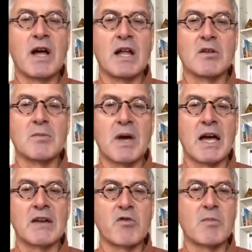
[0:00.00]
followed
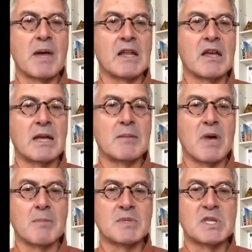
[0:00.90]
by rubella
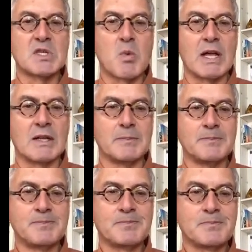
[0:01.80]
and mumps as well.